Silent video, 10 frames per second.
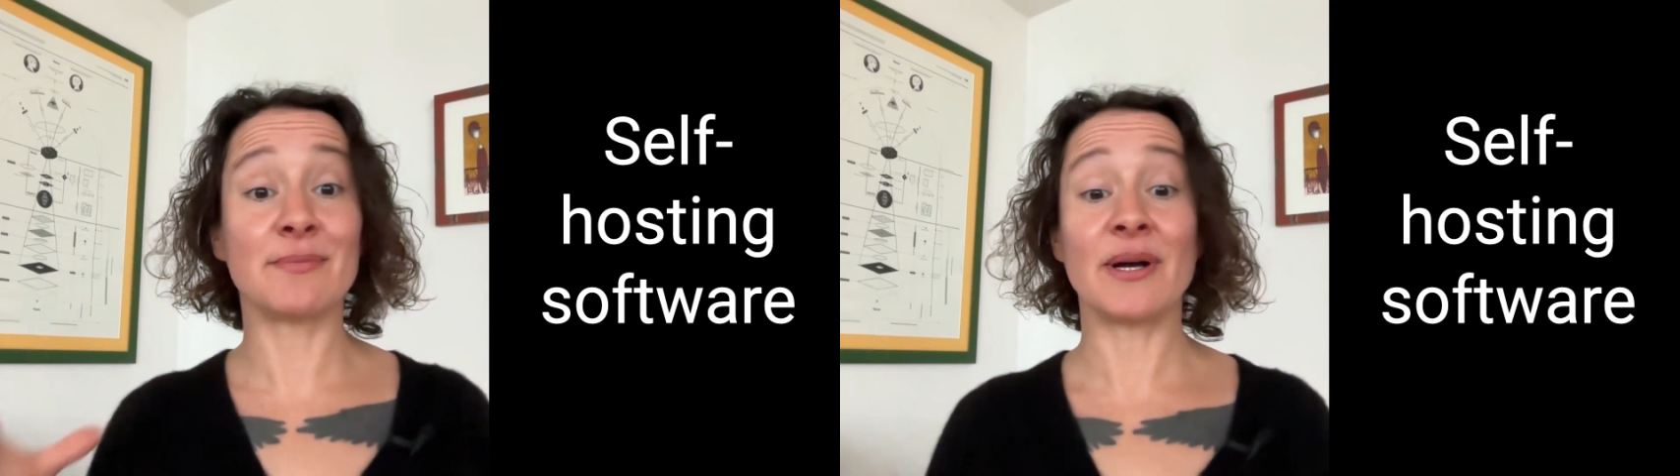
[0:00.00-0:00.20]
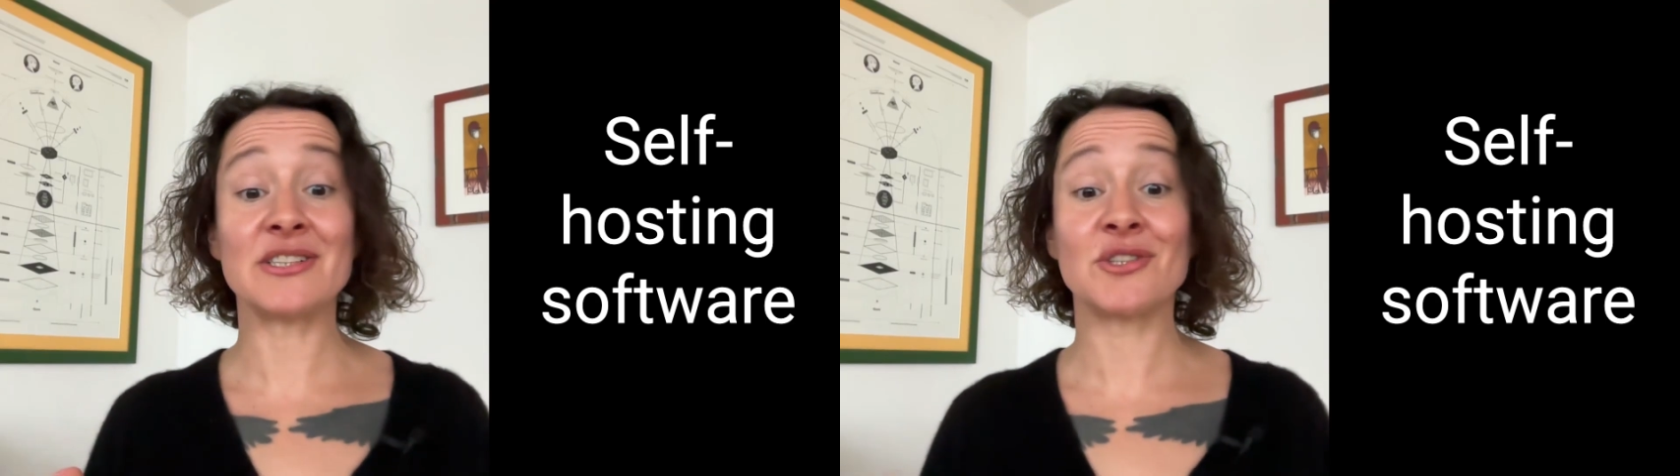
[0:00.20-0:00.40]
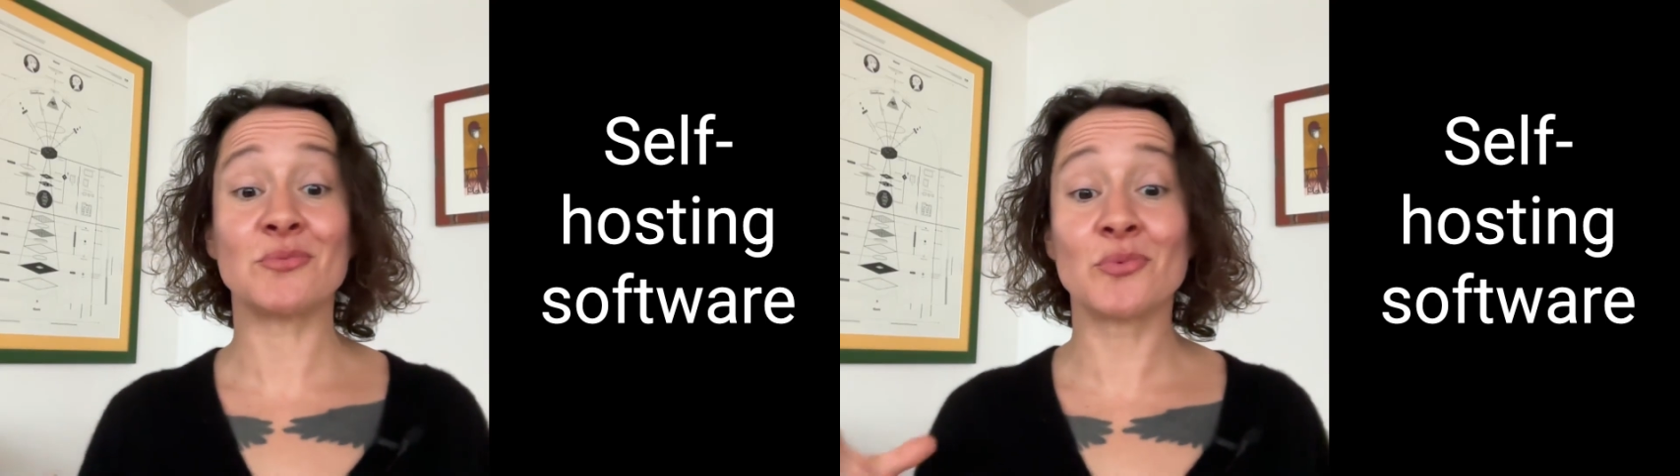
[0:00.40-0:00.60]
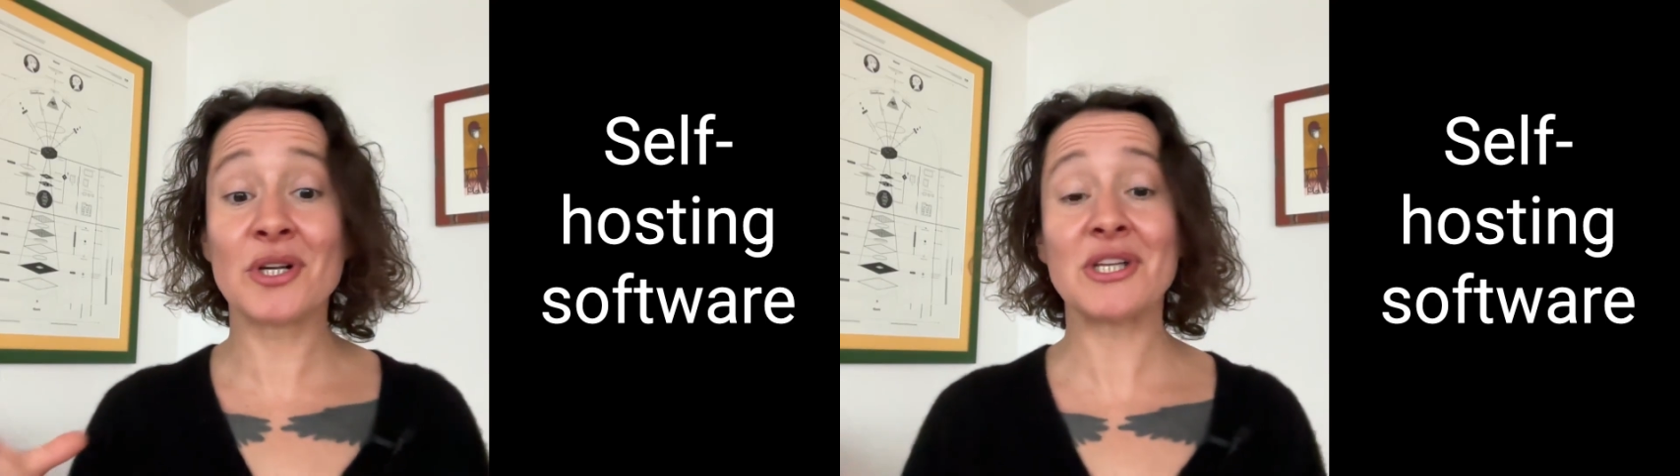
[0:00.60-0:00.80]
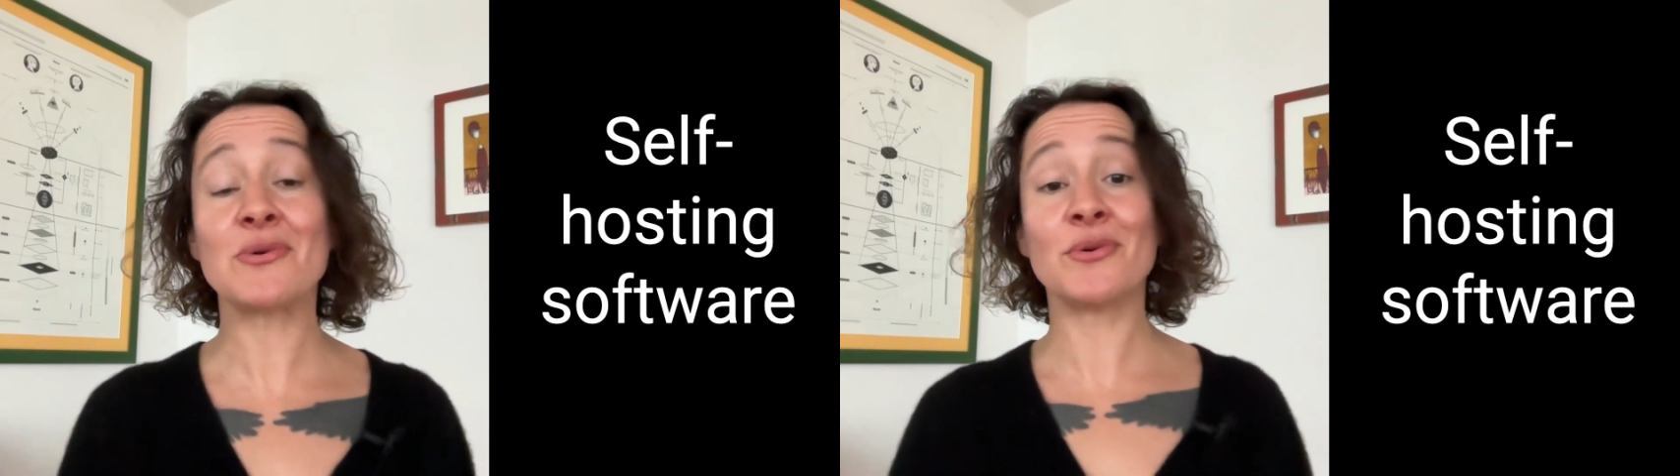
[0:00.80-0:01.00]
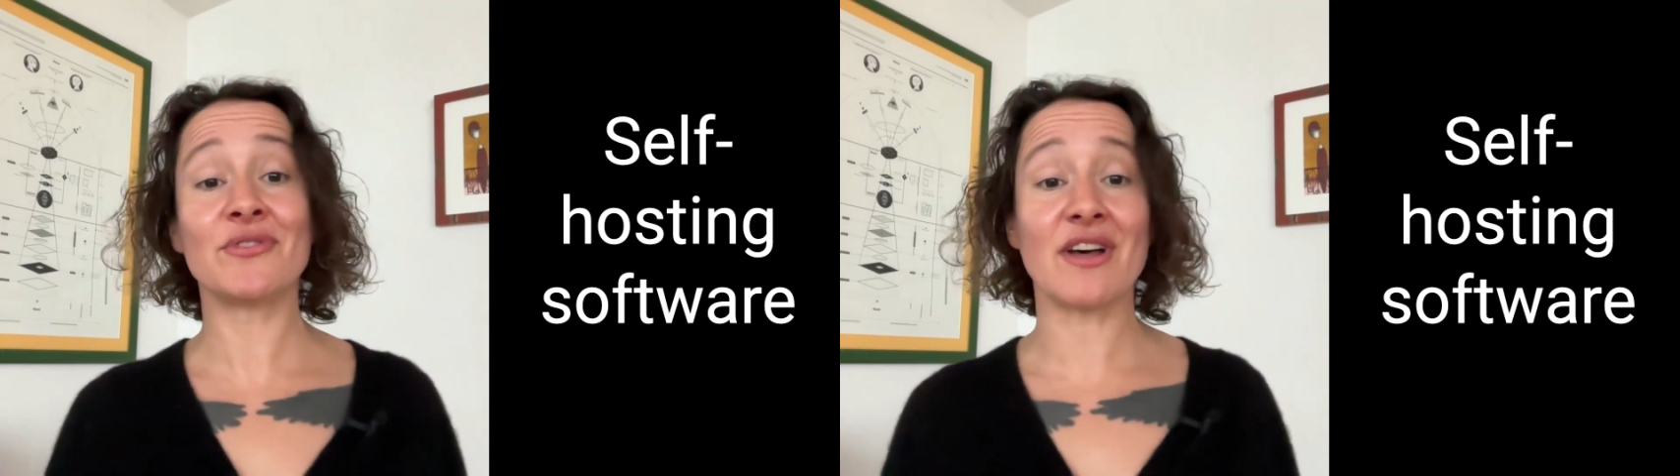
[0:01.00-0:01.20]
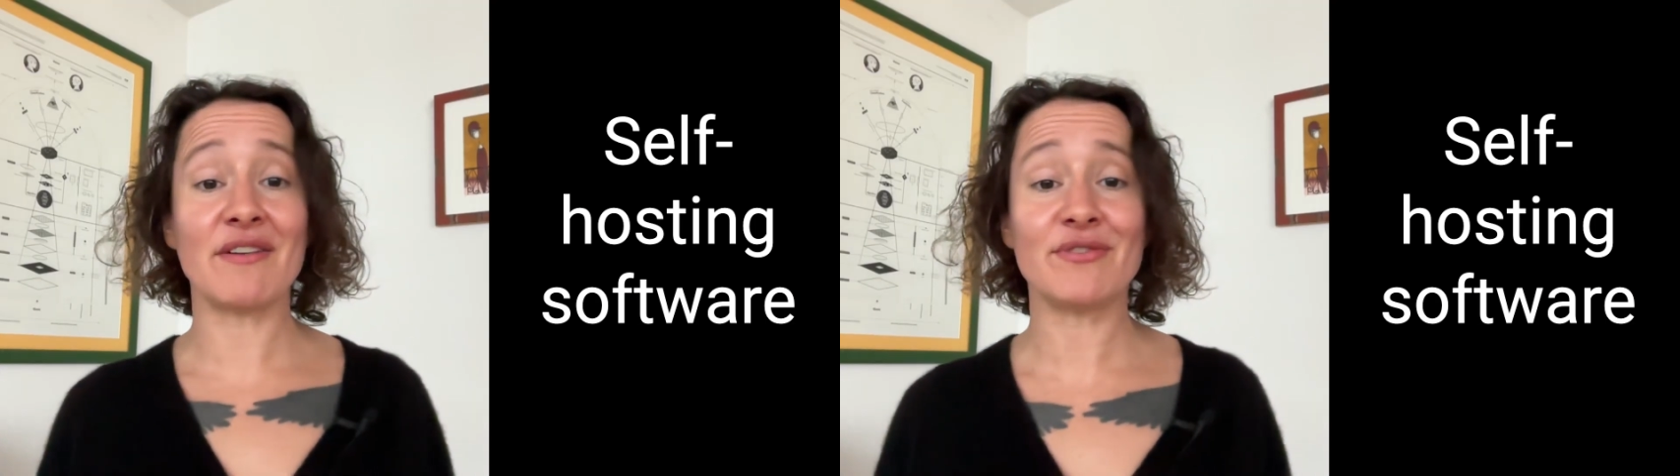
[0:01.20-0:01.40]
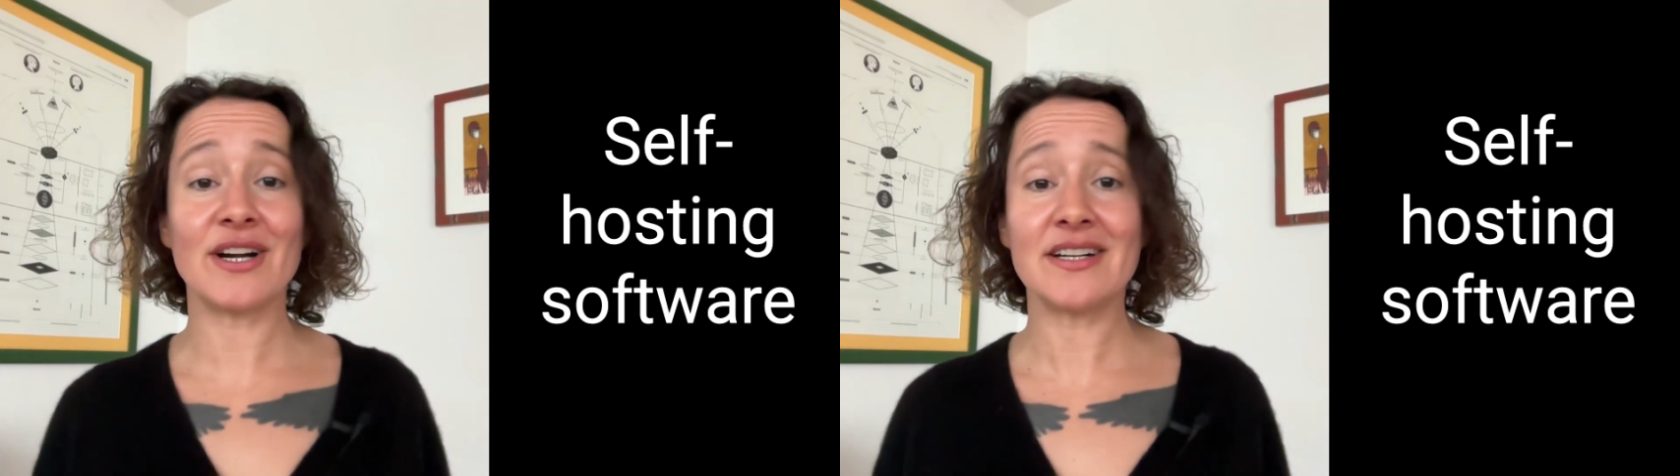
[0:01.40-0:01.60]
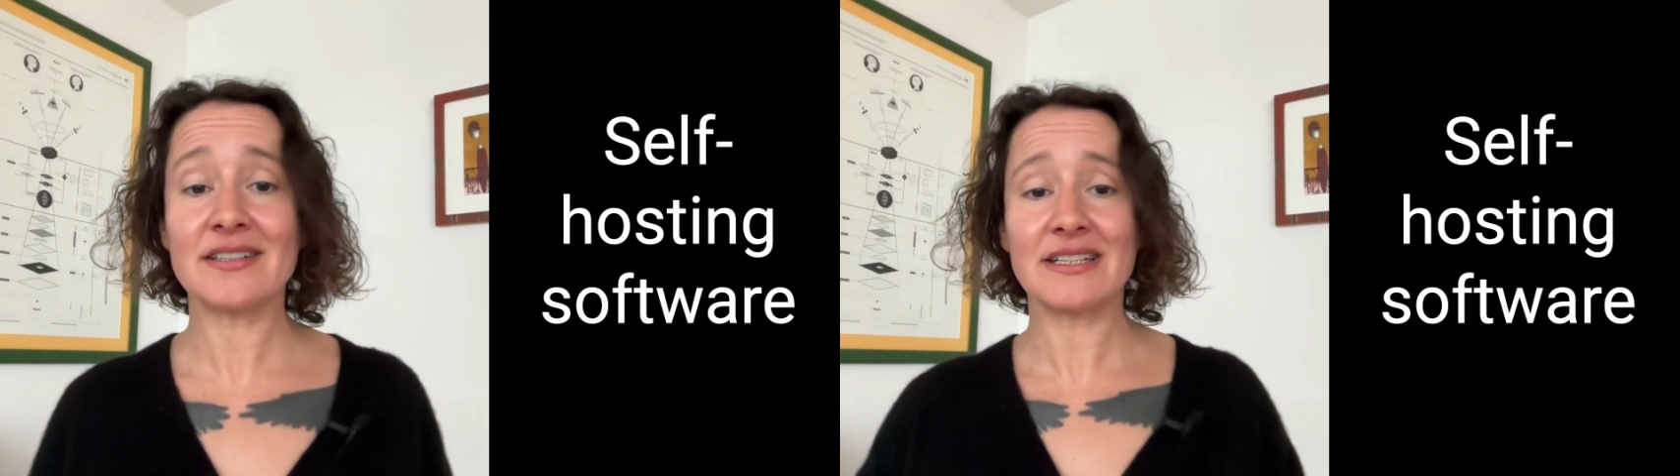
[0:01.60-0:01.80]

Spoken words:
a bunch of really cool software